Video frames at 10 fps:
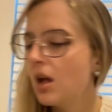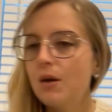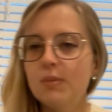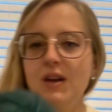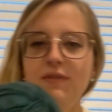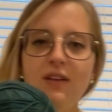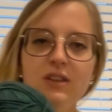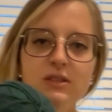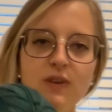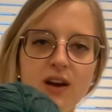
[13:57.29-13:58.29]
But I found
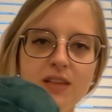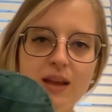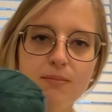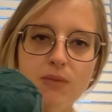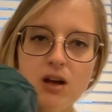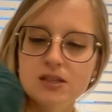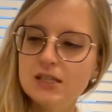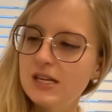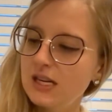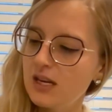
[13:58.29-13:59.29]
this very like
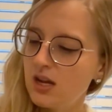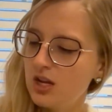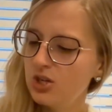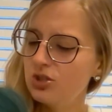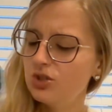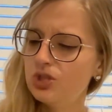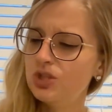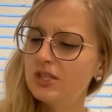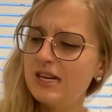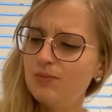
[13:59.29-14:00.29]
mossy,
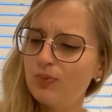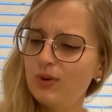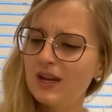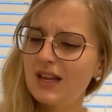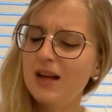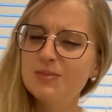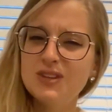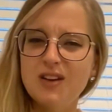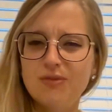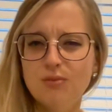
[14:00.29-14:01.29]
deep, it comes
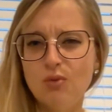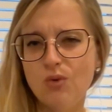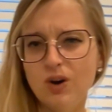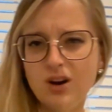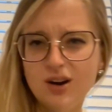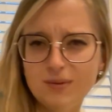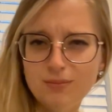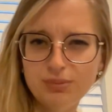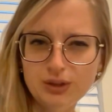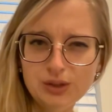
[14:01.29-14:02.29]
off more
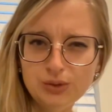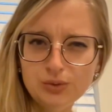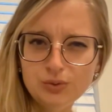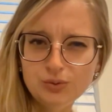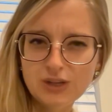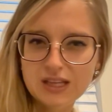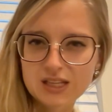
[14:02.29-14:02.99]
blue in